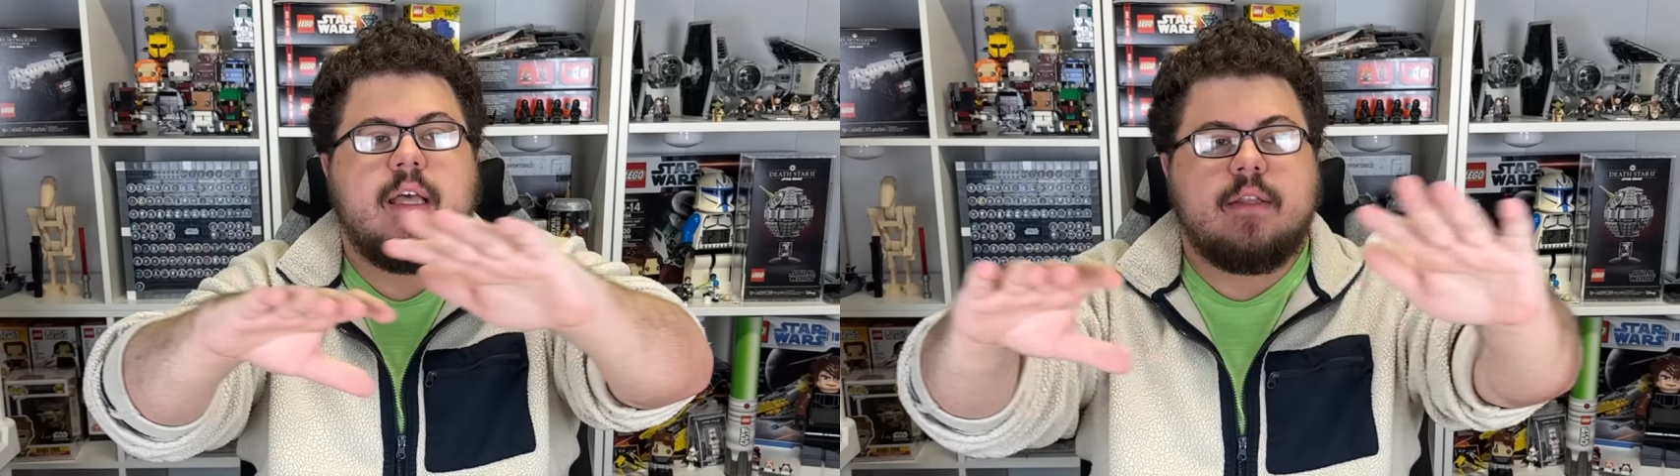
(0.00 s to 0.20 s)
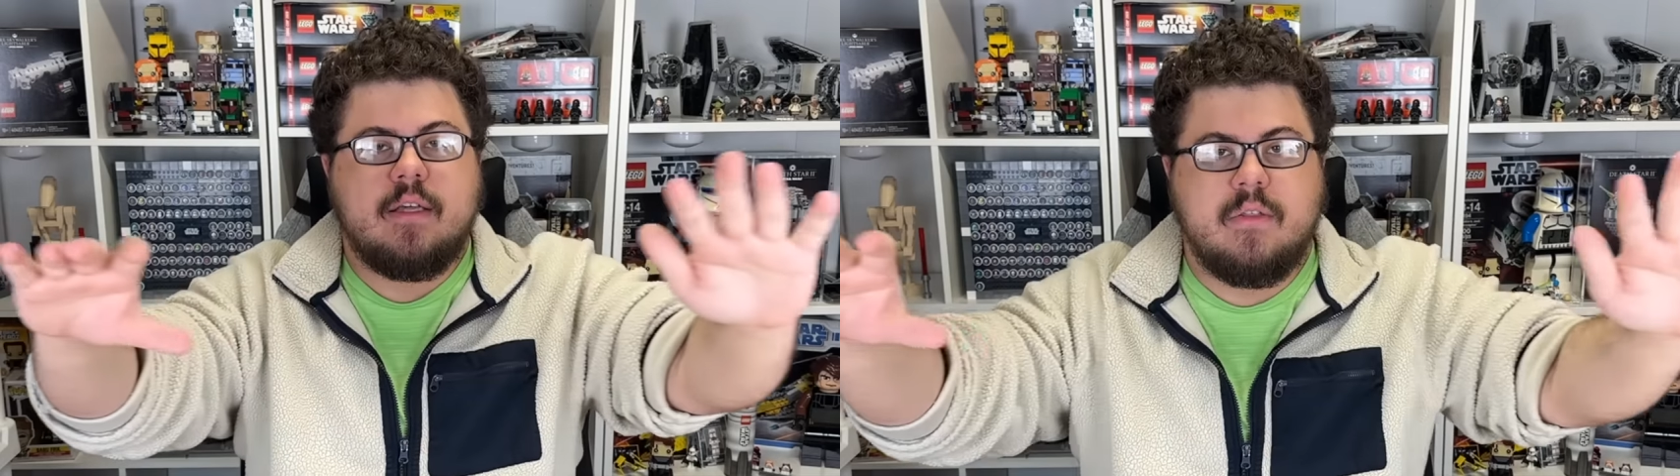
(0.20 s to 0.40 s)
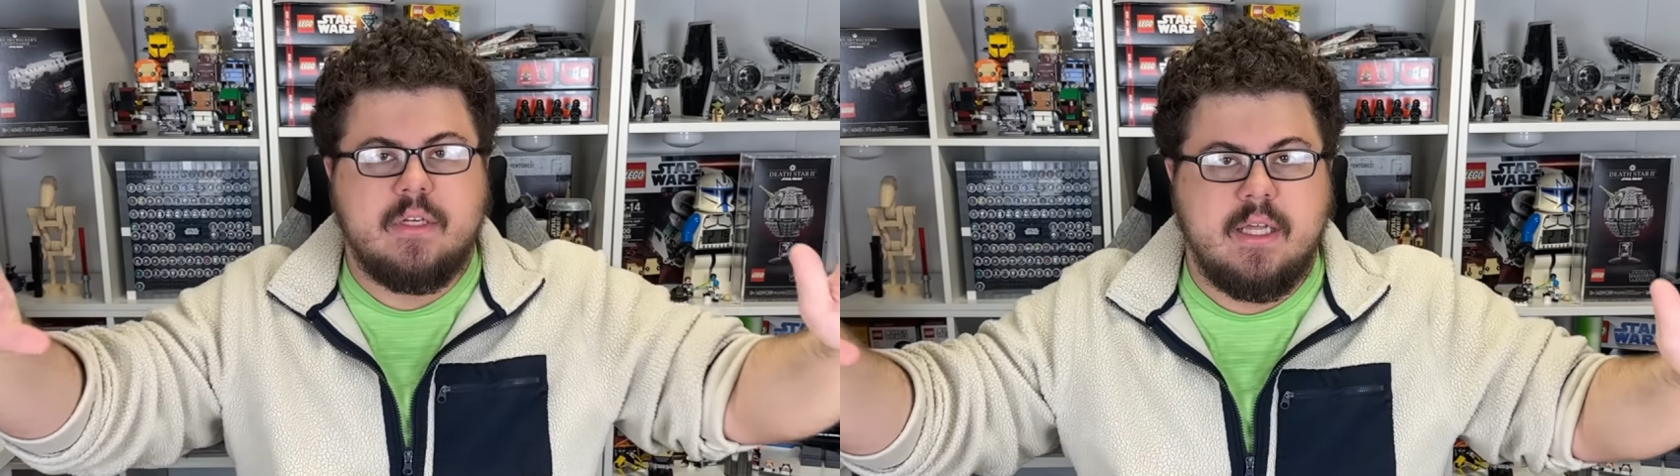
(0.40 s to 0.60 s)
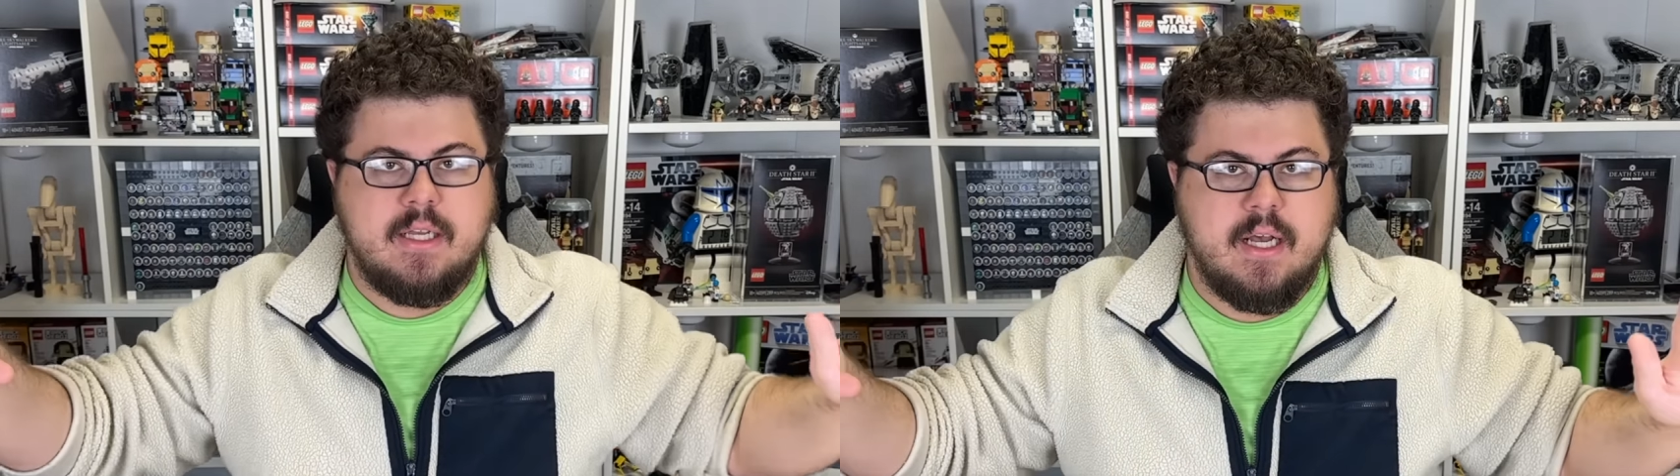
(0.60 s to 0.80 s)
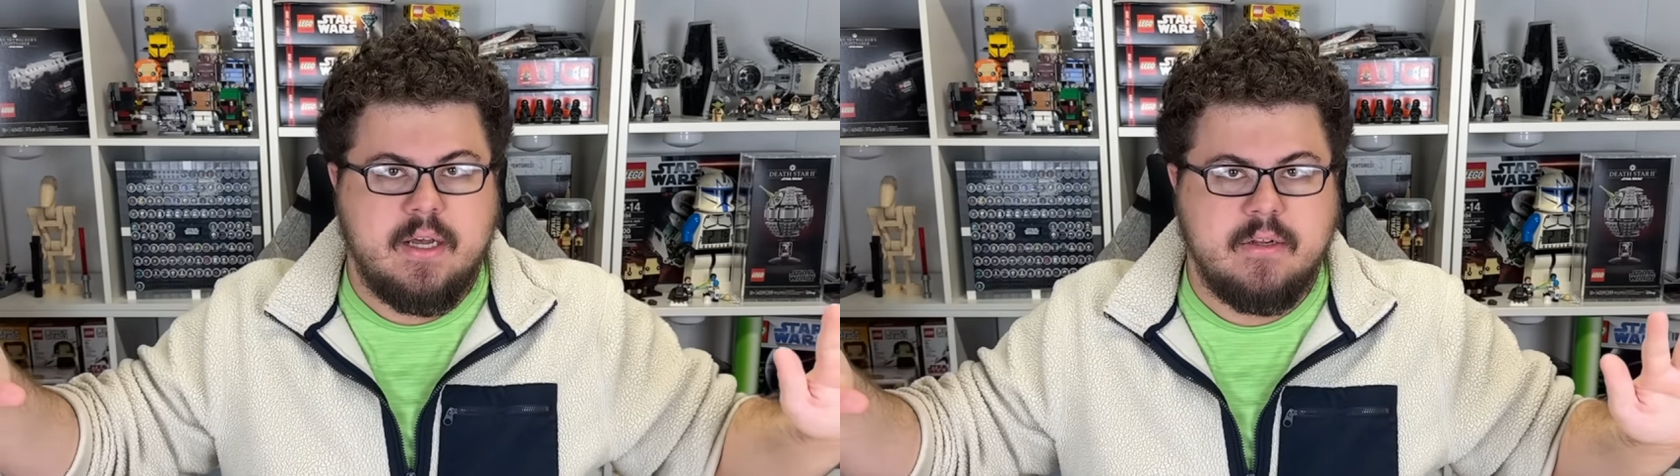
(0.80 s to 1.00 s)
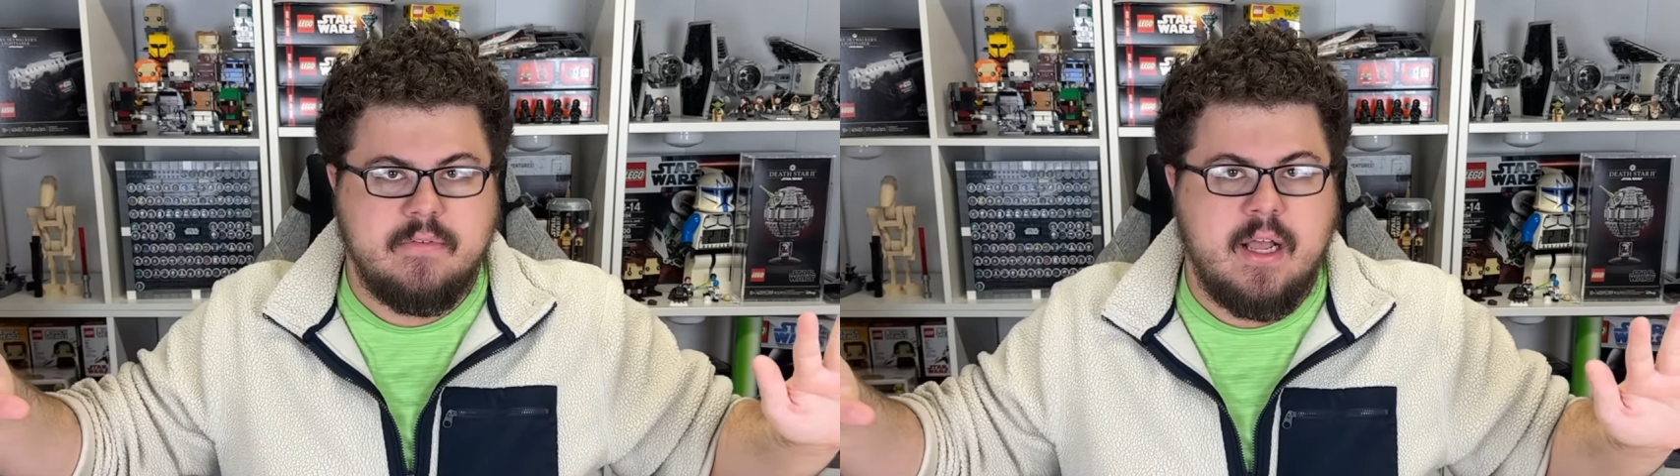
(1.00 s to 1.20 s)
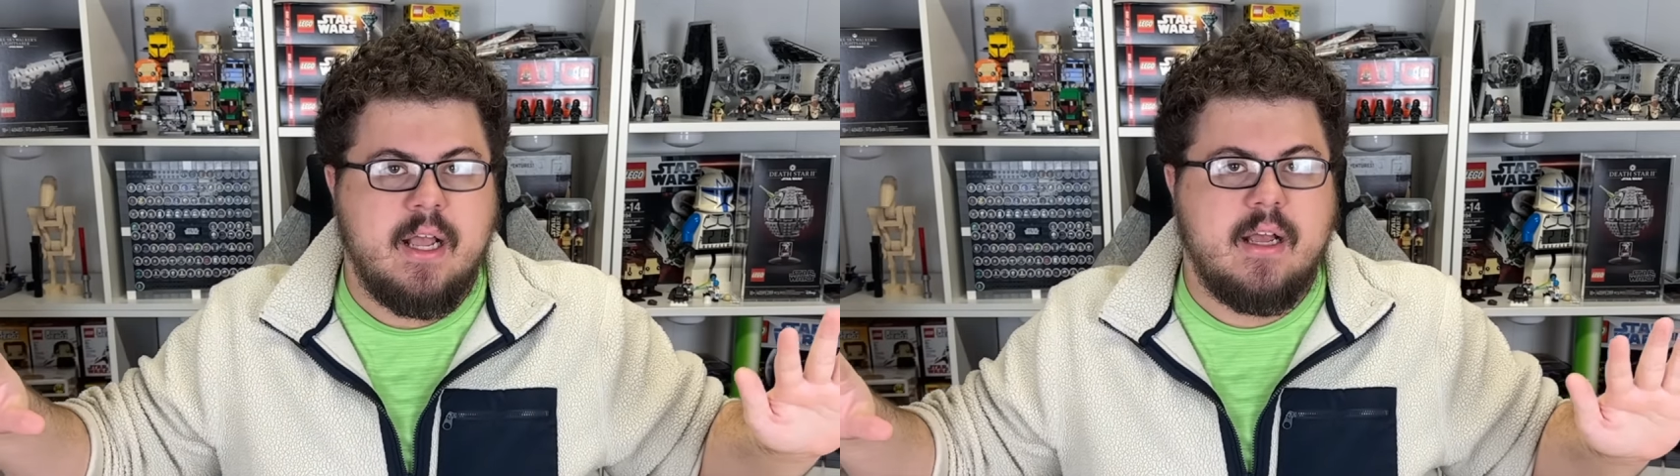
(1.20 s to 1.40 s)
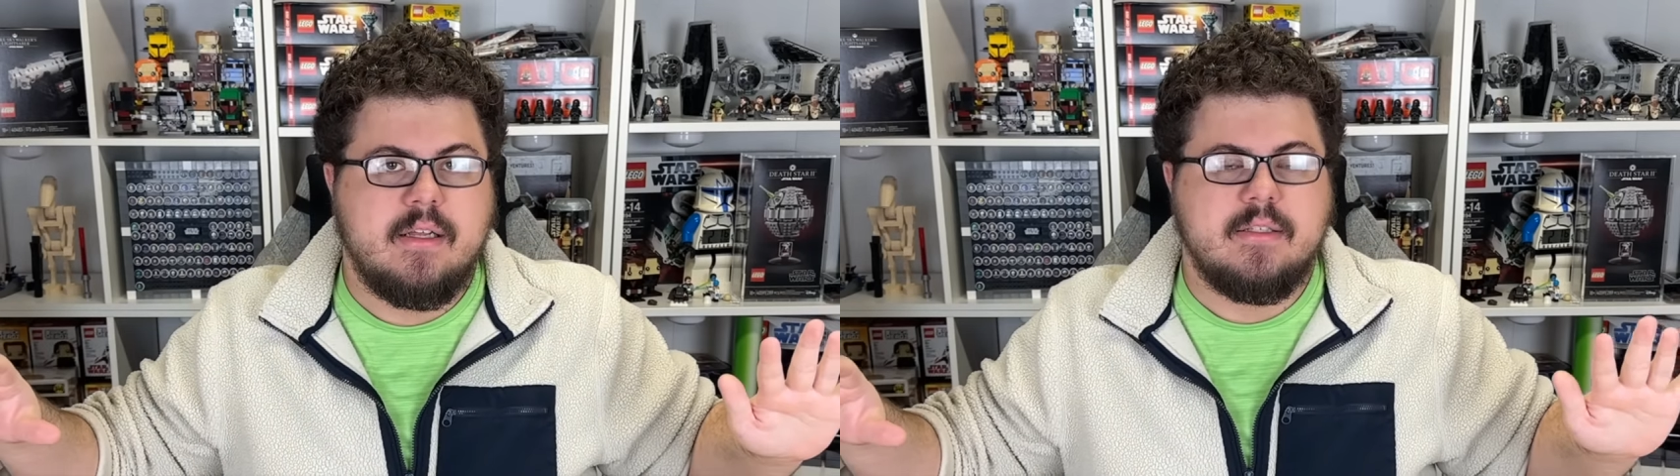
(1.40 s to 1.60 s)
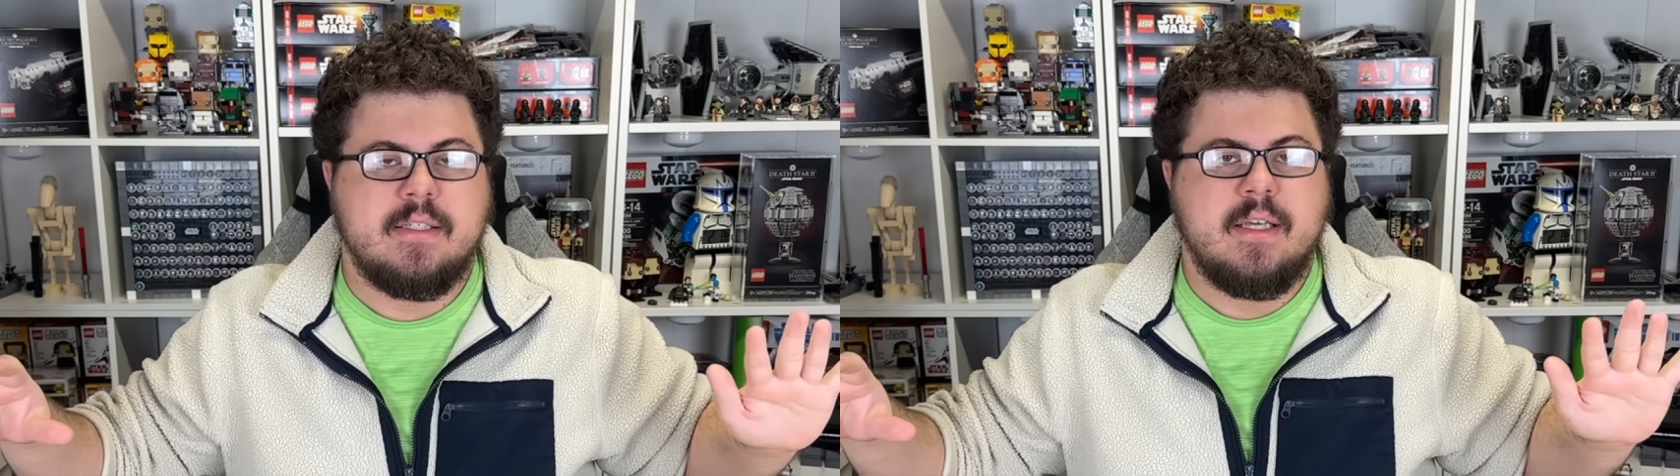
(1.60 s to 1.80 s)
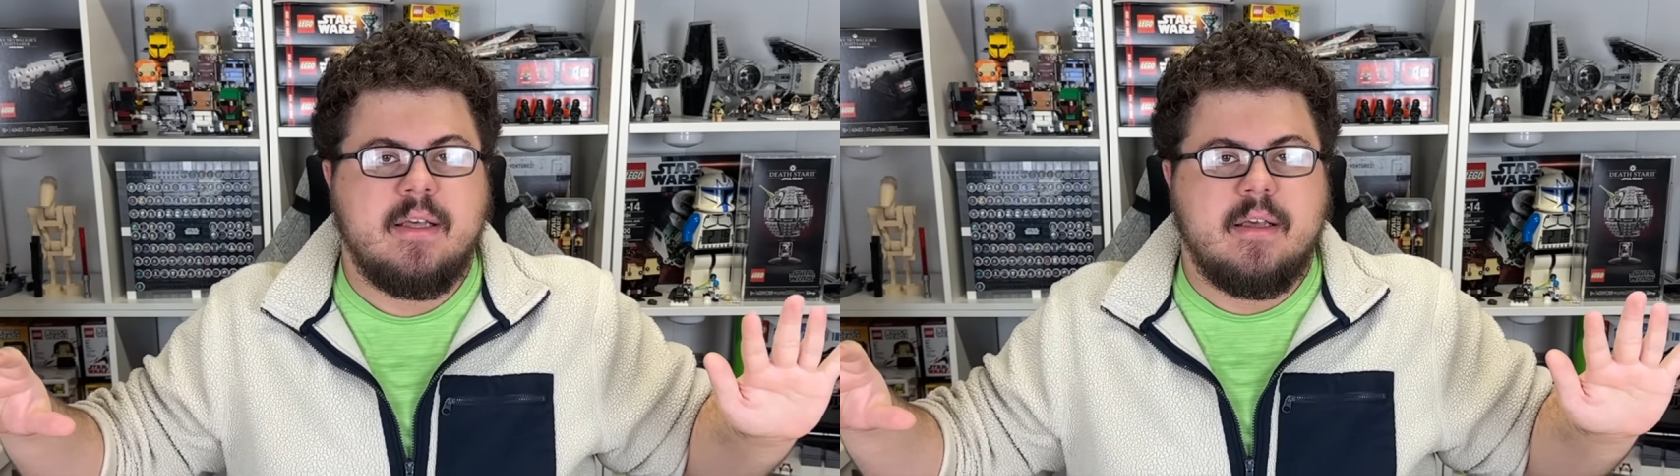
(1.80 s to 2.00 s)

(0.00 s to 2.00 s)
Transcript: at the end of the day kind of has